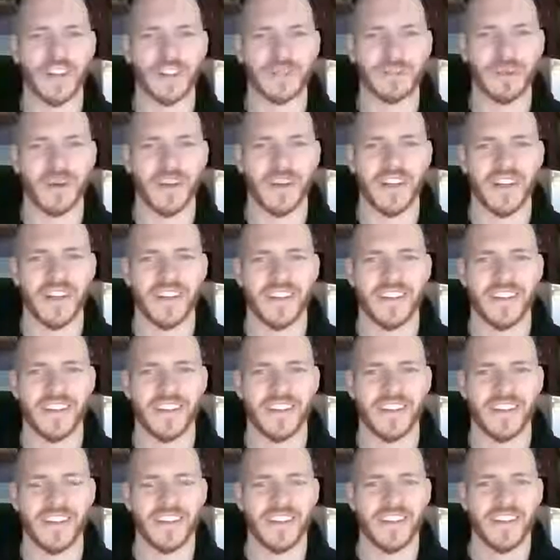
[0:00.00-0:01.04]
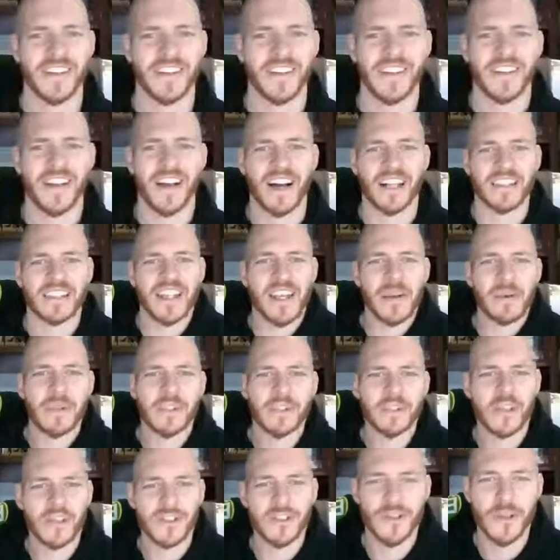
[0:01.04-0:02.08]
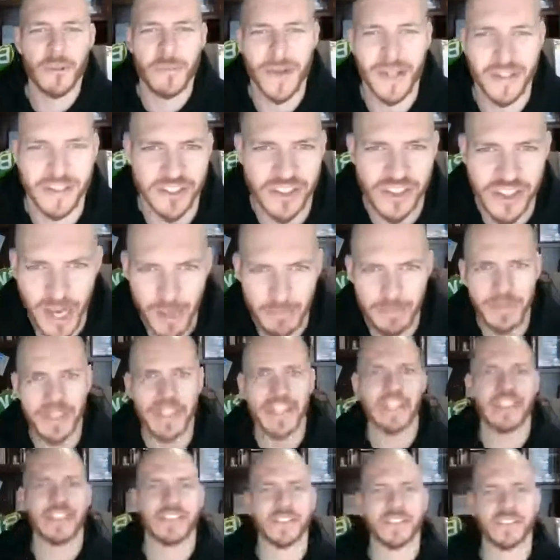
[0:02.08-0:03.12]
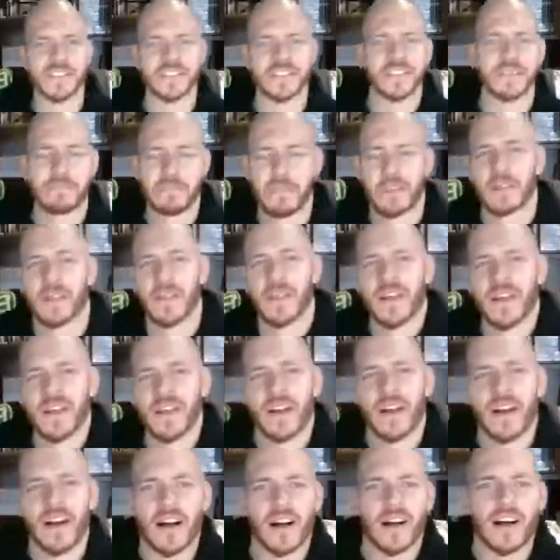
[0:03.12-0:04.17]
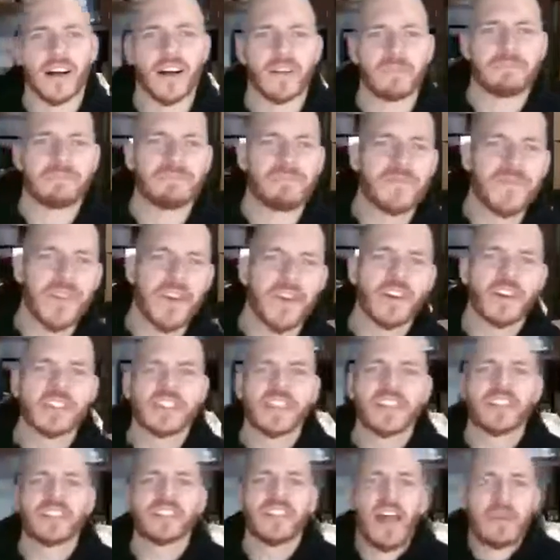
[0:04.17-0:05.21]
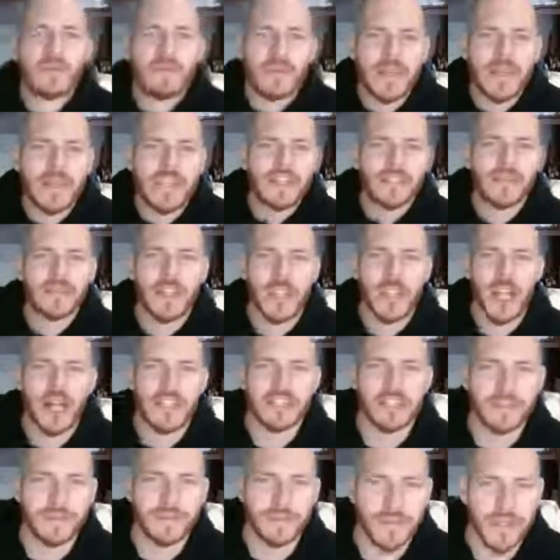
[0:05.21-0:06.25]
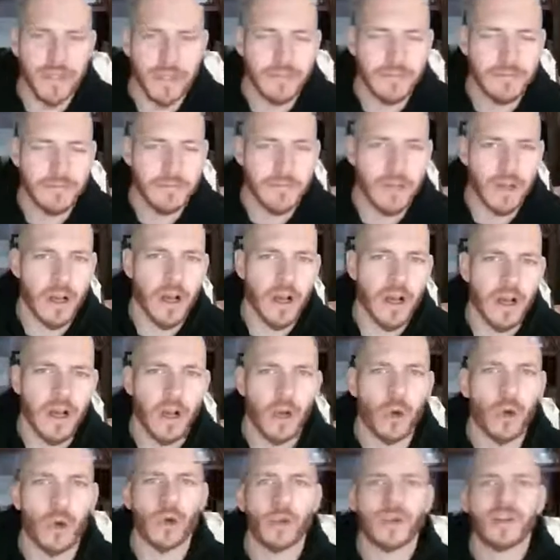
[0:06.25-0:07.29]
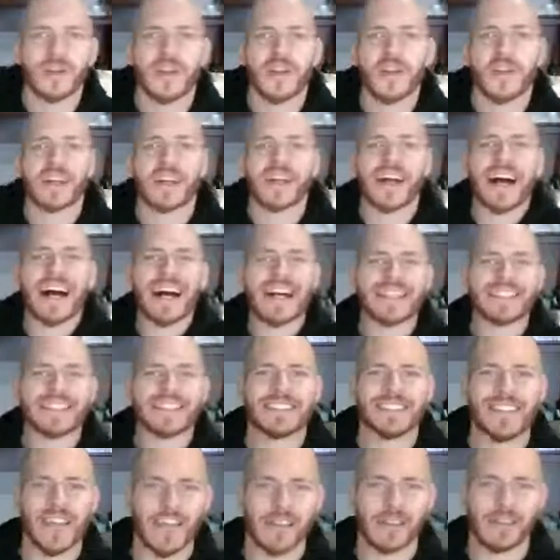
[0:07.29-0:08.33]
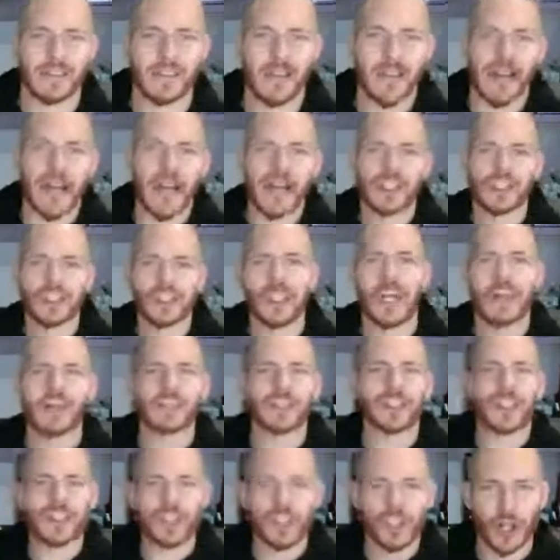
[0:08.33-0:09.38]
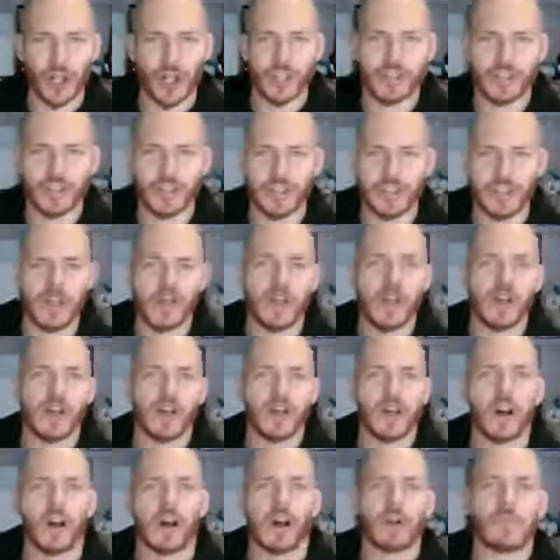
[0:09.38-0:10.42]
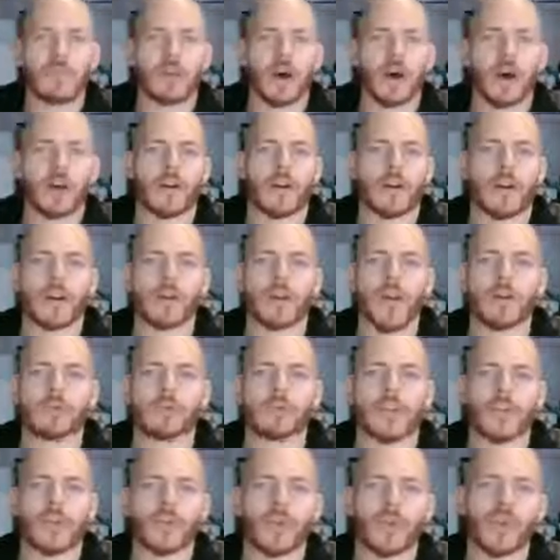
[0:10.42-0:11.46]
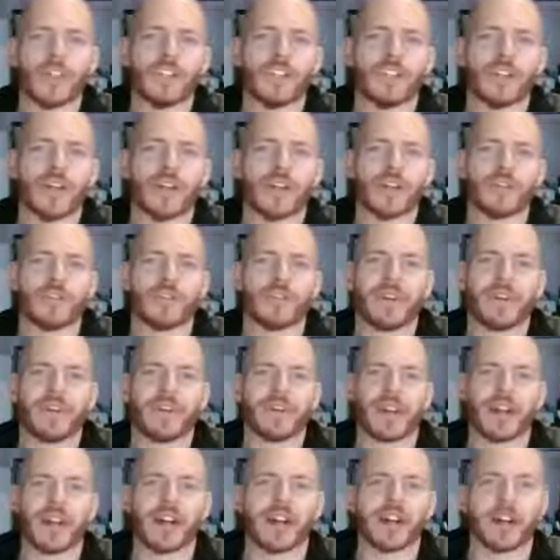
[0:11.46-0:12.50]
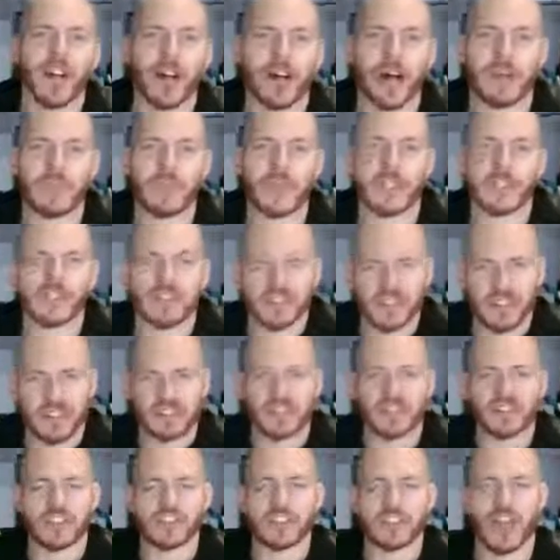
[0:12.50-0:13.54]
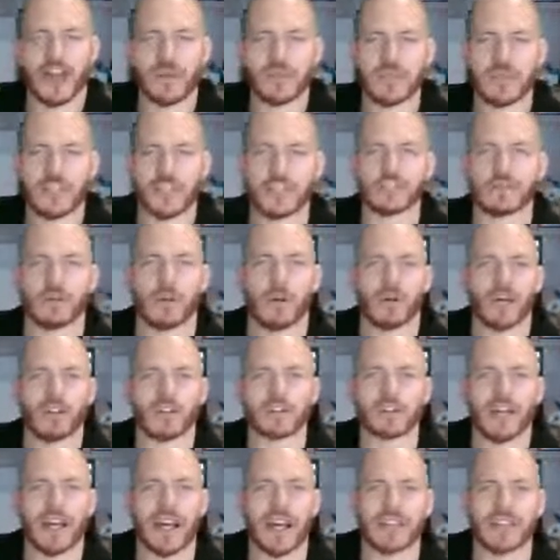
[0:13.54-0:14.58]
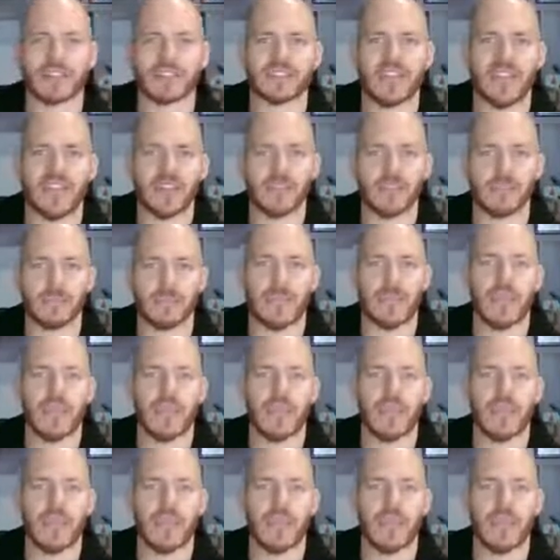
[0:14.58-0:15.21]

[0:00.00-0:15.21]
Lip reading: Facebook. Today I want to talk to you about the Japanese. There is a Japanese philosophy called Kaizen. I actually have a shirt on our website, weshallDefend.com, and it's the Japanese words Kaizen,